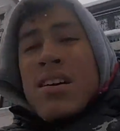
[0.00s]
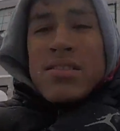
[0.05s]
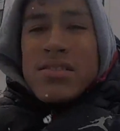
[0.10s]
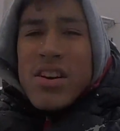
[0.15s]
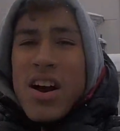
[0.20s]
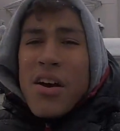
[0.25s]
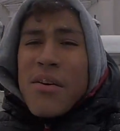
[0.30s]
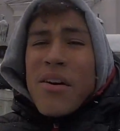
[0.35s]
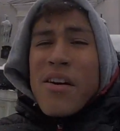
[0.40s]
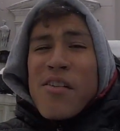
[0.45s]

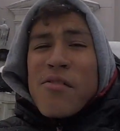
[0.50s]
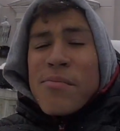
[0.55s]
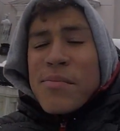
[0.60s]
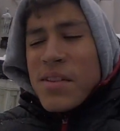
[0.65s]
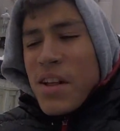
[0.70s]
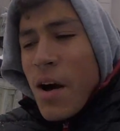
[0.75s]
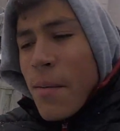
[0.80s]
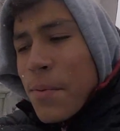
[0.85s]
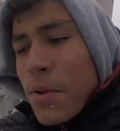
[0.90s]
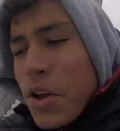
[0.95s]
Sorry we haven't
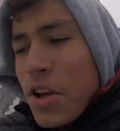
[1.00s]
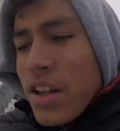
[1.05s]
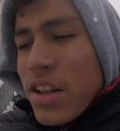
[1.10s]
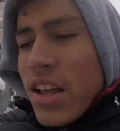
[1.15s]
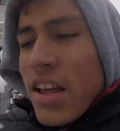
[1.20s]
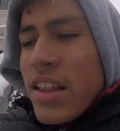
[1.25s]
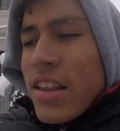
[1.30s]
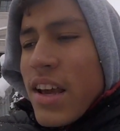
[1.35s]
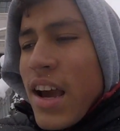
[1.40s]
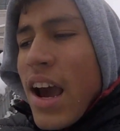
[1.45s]
been uploading
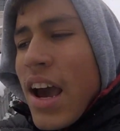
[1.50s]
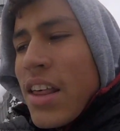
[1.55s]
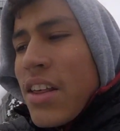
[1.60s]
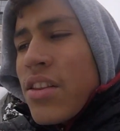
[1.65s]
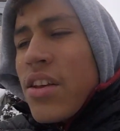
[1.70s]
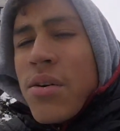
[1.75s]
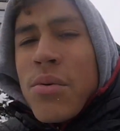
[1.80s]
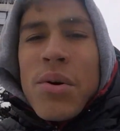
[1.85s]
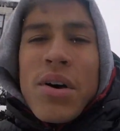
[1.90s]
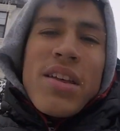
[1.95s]
lately. I don't
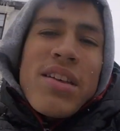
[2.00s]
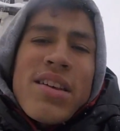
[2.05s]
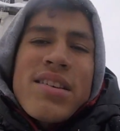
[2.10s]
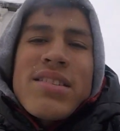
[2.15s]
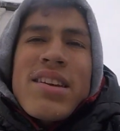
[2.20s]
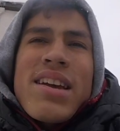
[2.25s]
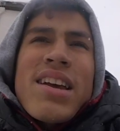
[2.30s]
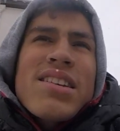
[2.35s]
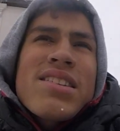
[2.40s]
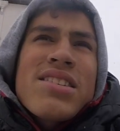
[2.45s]
know what it is.
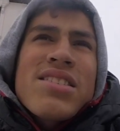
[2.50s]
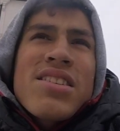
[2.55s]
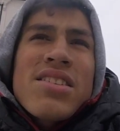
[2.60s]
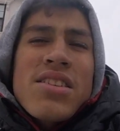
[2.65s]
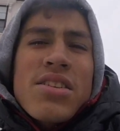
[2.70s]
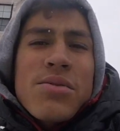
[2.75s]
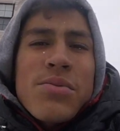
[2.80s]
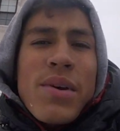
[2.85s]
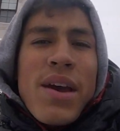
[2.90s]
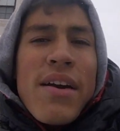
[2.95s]
I guess it's just
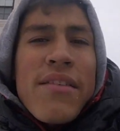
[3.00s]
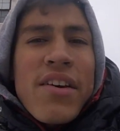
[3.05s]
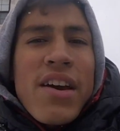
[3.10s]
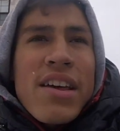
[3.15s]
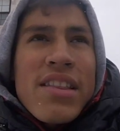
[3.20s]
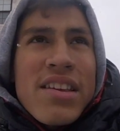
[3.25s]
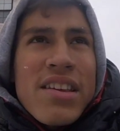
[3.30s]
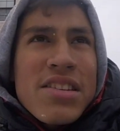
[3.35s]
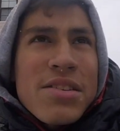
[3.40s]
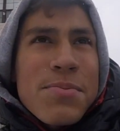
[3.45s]
because we haven't
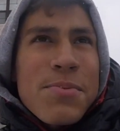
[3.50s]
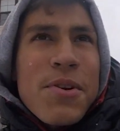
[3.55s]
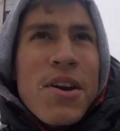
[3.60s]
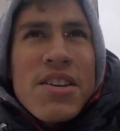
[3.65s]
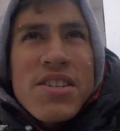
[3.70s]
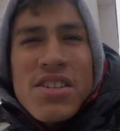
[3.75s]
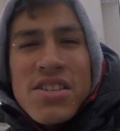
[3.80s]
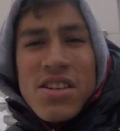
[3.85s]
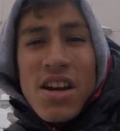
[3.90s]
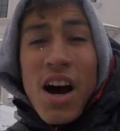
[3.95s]
had the
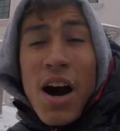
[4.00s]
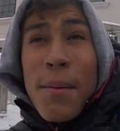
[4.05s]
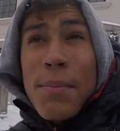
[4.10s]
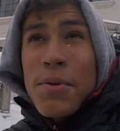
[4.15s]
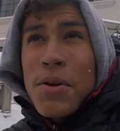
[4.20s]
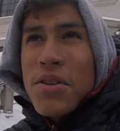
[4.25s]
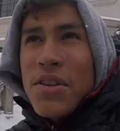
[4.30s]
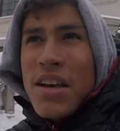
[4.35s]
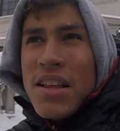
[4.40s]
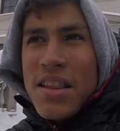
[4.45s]
inspiration to
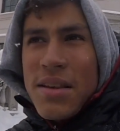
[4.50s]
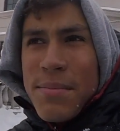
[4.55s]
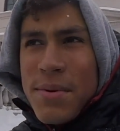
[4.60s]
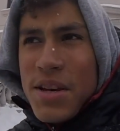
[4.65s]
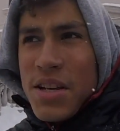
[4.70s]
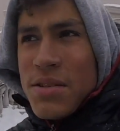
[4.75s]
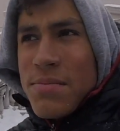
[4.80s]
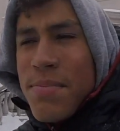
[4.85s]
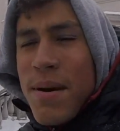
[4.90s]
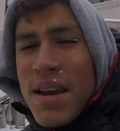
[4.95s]
upload lately
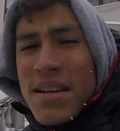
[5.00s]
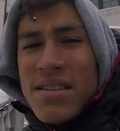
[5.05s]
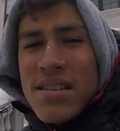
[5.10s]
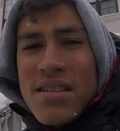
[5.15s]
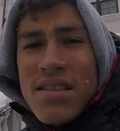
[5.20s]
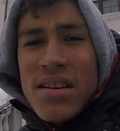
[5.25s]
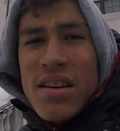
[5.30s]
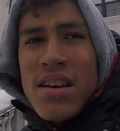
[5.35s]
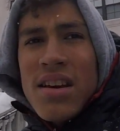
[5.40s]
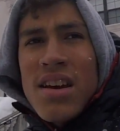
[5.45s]
because
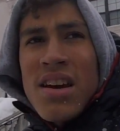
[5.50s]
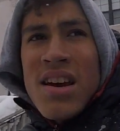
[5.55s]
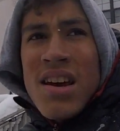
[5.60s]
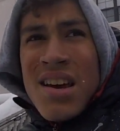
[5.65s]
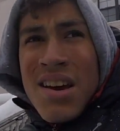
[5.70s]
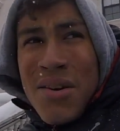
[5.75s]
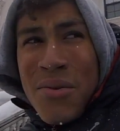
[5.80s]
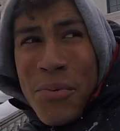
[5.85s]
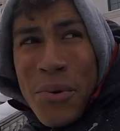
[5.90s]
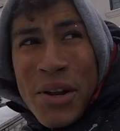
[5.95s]
basically
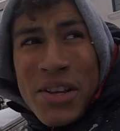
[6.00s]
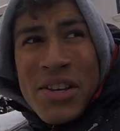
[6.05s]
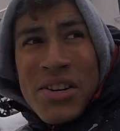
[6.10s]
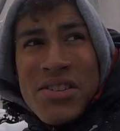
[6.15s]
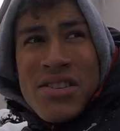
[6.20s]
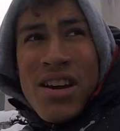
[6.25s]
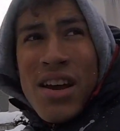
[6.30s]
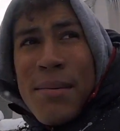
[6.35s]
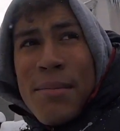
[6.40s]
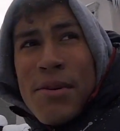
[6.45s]

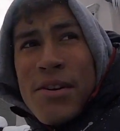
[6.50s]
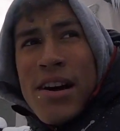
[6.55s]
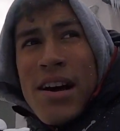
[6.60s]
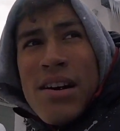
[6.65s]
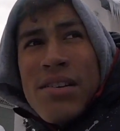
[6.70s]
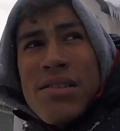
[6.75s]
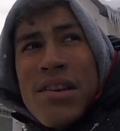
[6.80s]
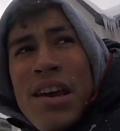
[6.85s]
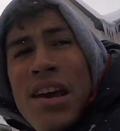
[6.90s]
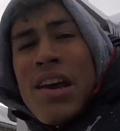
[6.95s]
winters came
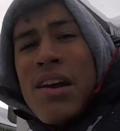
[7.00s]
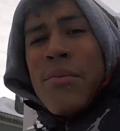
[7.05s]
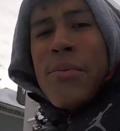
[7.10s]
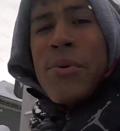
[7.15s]
around and